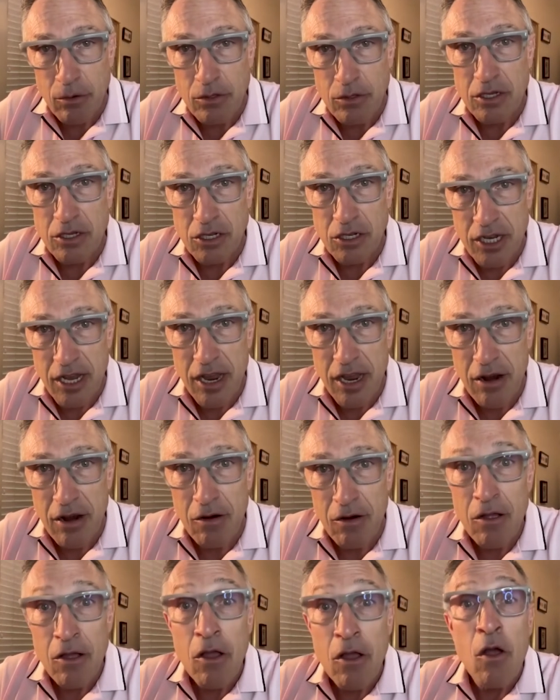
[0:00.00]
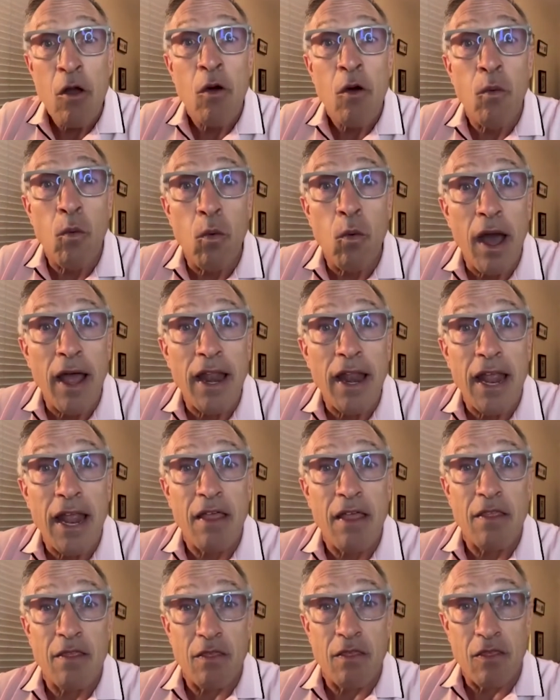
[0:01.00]
to share what
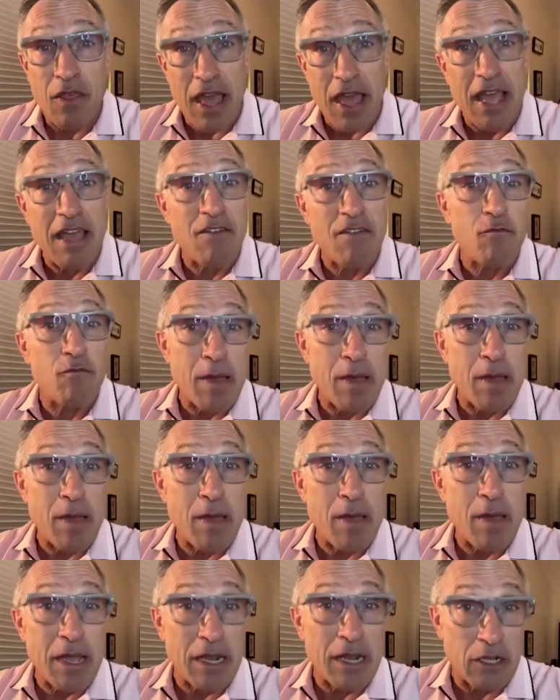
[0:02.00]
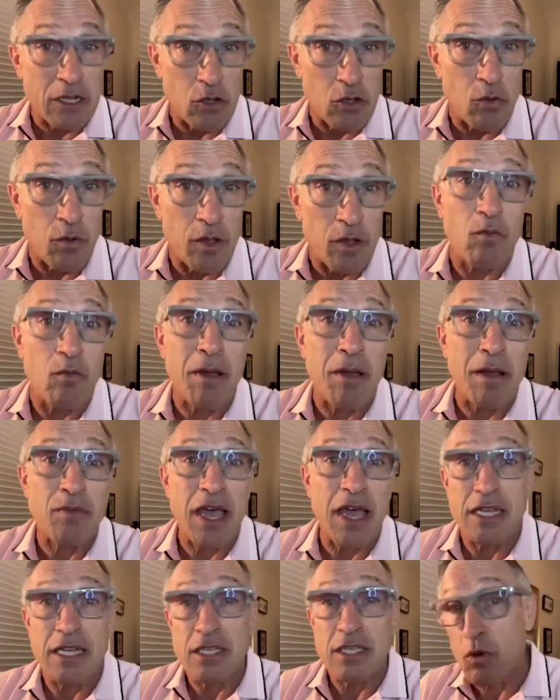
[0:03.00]
they've been doing with
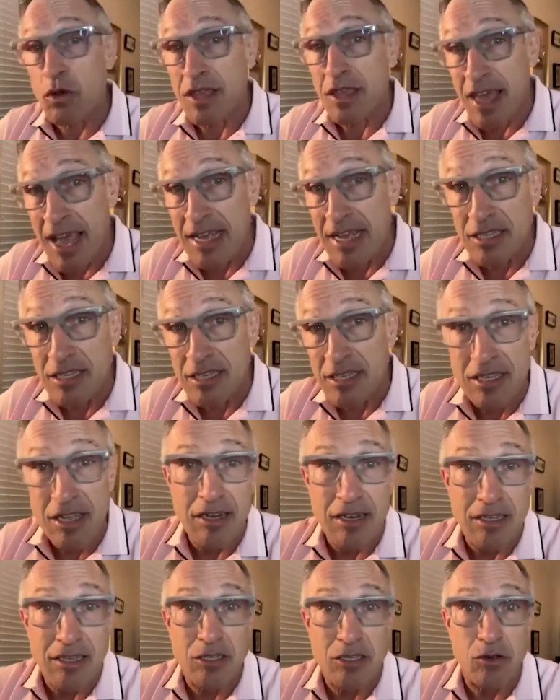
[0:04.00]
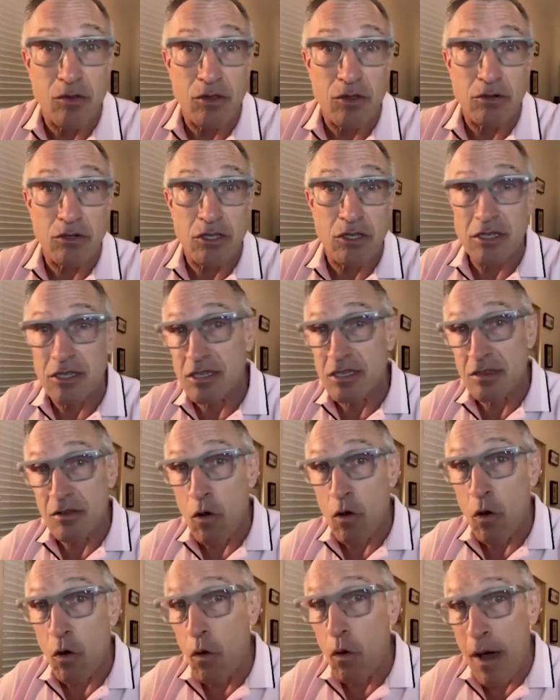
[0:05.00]
peptides with case studies. So there's this
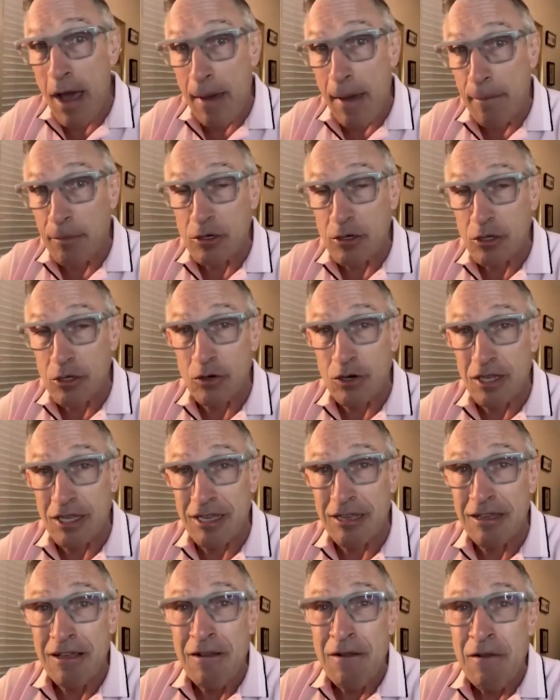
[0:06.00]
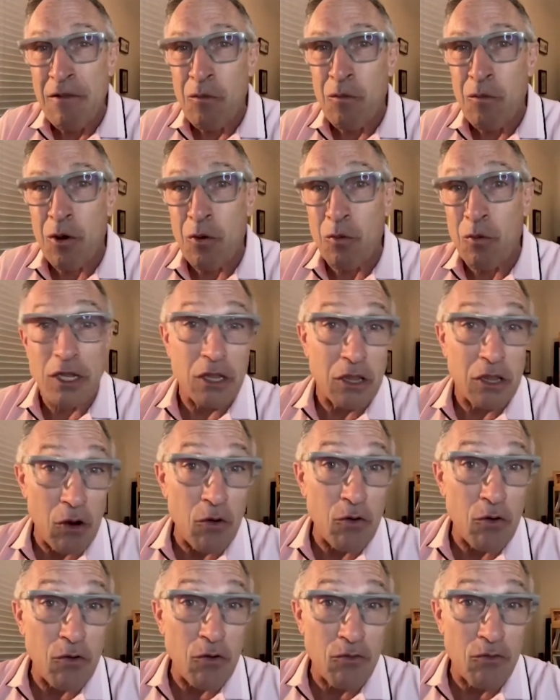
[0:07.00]
whole opportunity where we
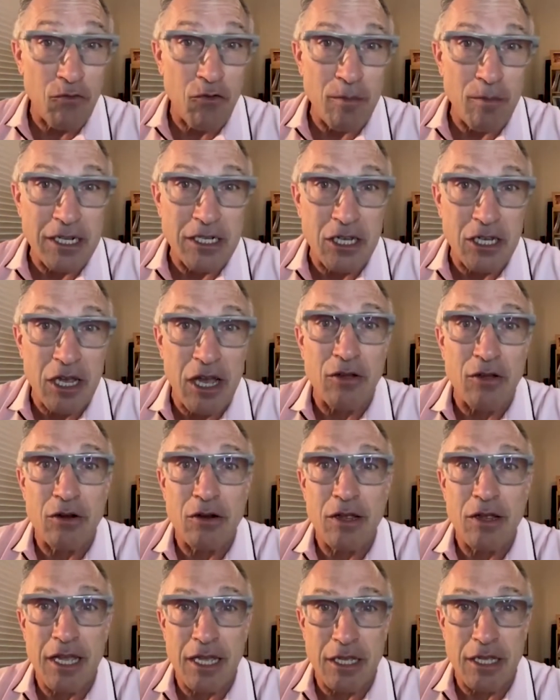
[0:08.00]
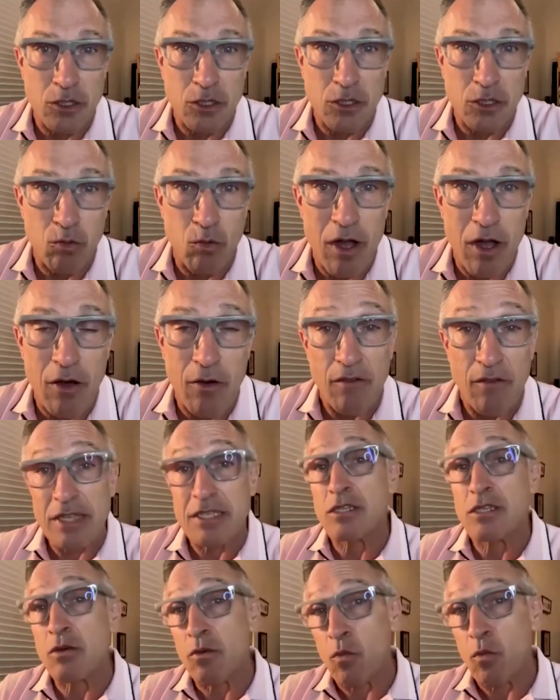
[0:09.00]
learn from each other as well. And if
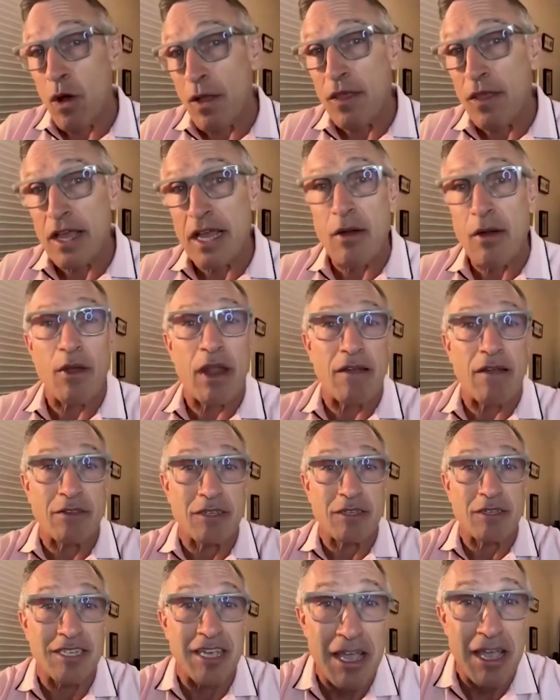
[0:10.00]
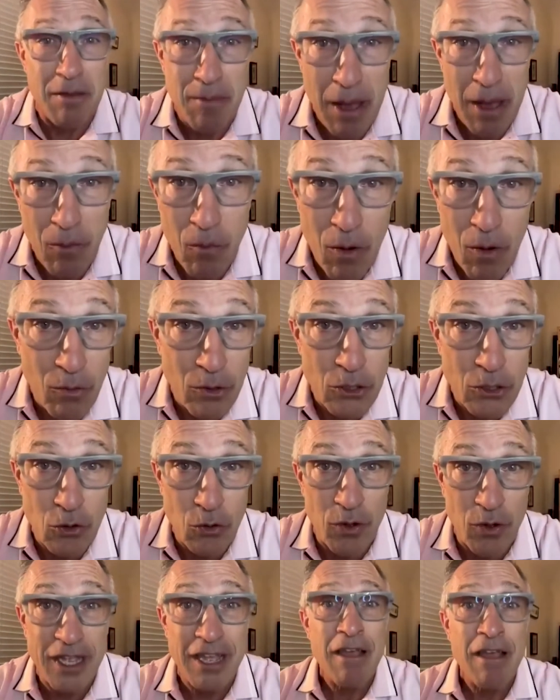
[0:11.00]
that's the one thing I would have to say about what we're
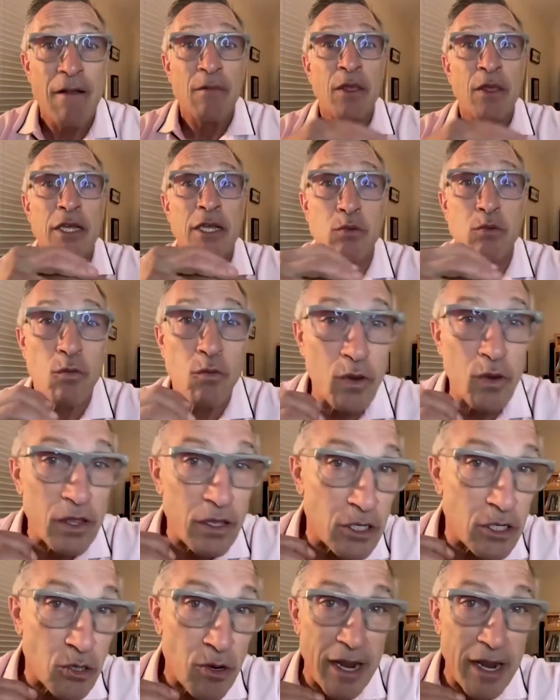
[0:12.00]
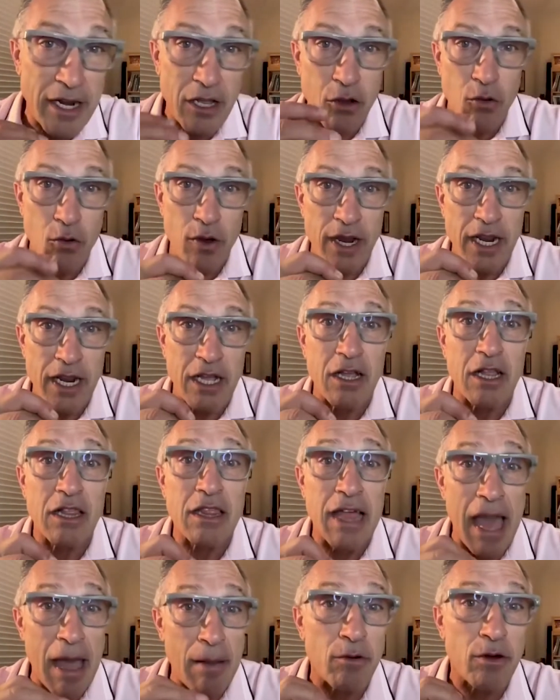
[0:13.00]
doing is we're really trying to create a
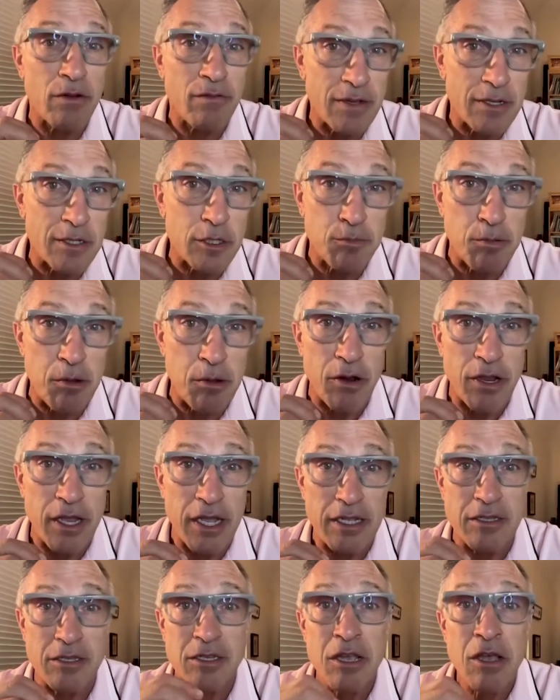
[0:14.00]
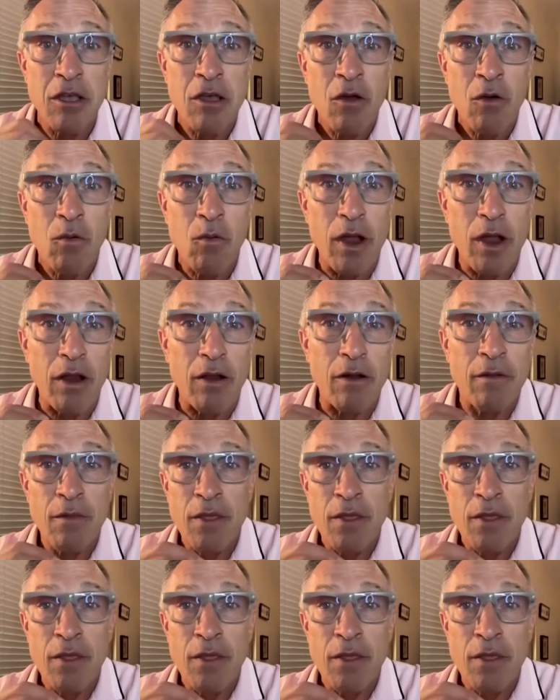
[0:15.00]
collaborative experience where